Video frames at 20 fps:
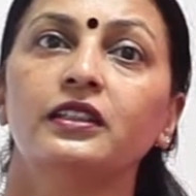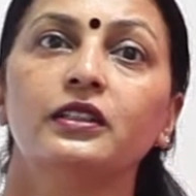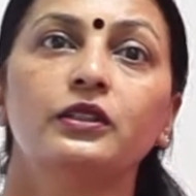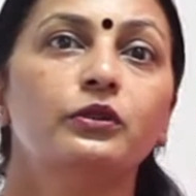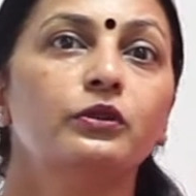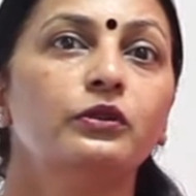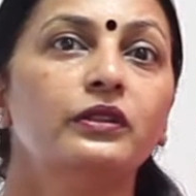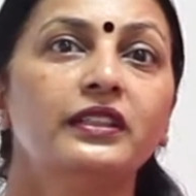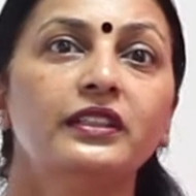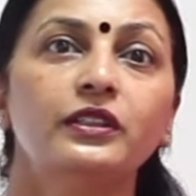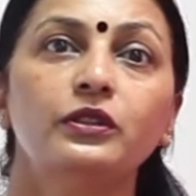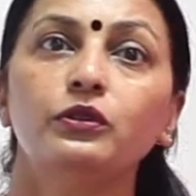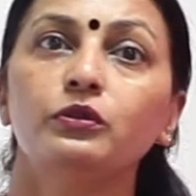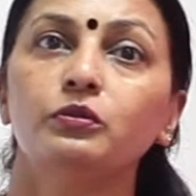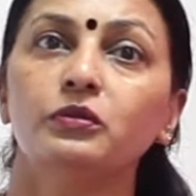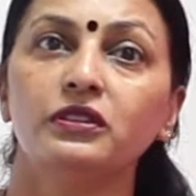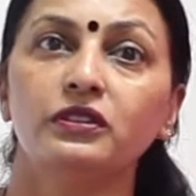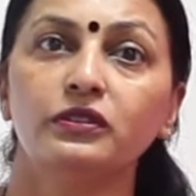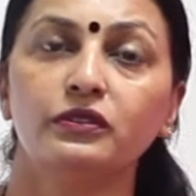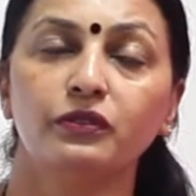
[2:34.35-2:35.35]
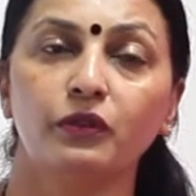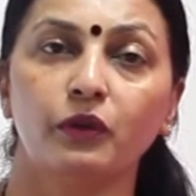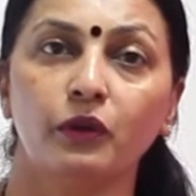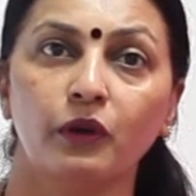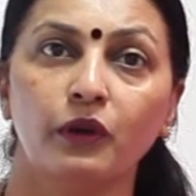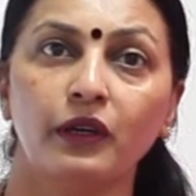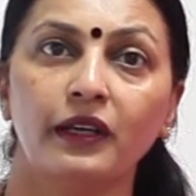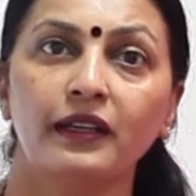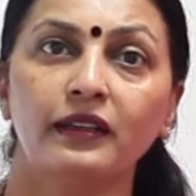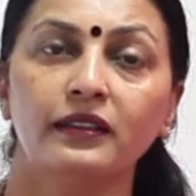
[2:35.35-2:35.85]
don't eat too much of
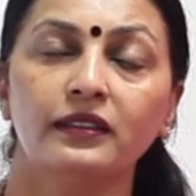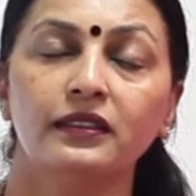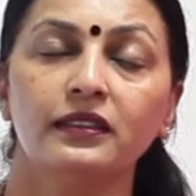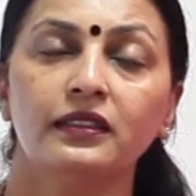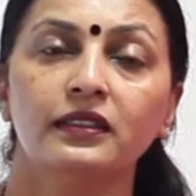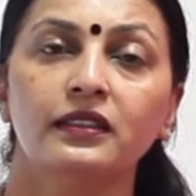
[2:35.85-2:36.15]
oil.